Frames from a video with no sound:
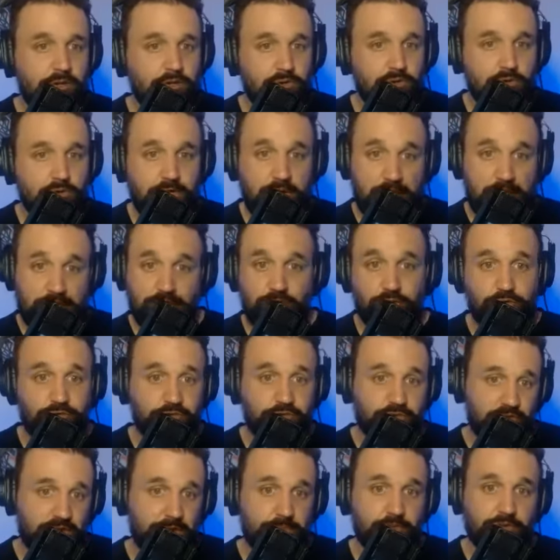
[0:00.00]
get those
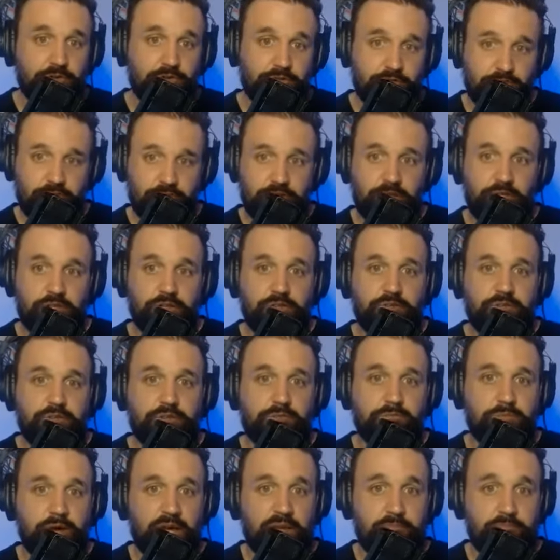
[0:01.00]
sleepers,
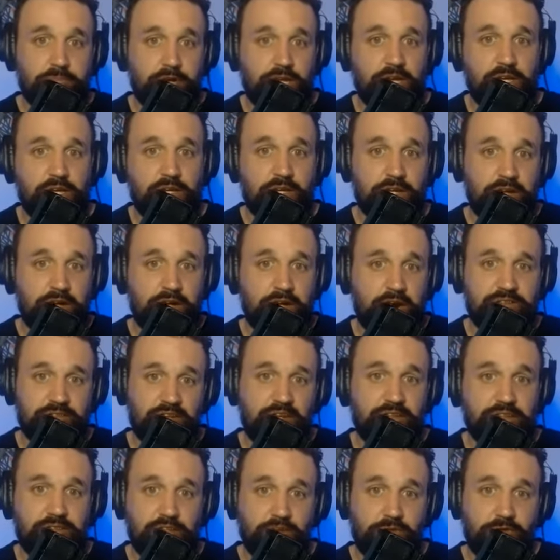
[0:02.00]
is by picking guys
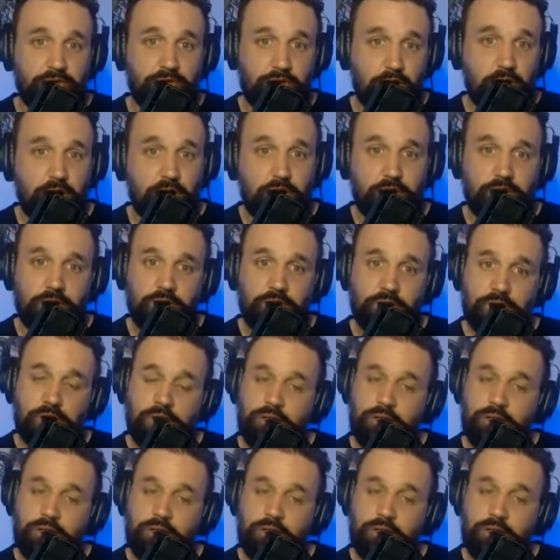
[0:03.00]
like Derek Carr.